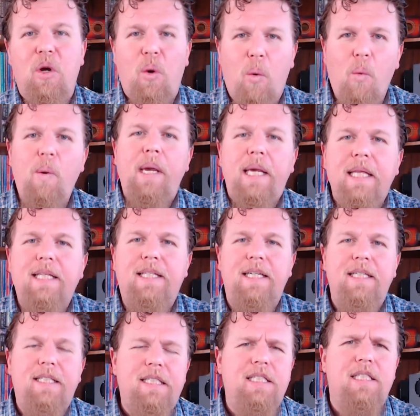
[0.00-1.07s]
we
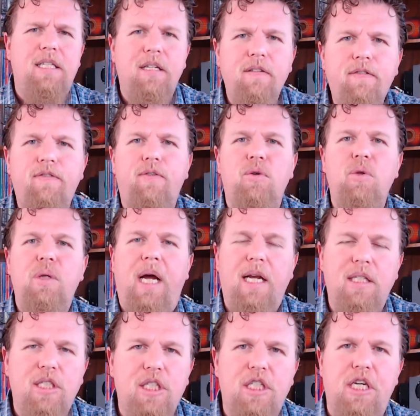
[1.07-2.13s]
did sinful
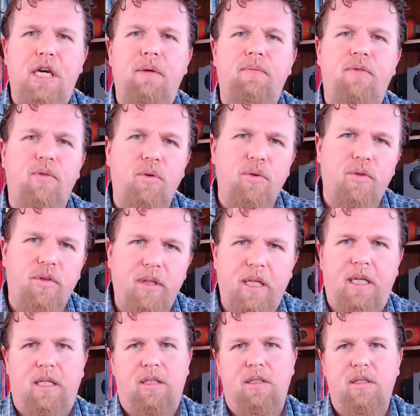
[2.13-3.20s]
and shameful
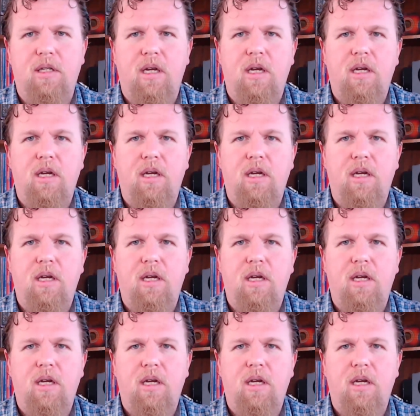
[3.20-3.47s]
things,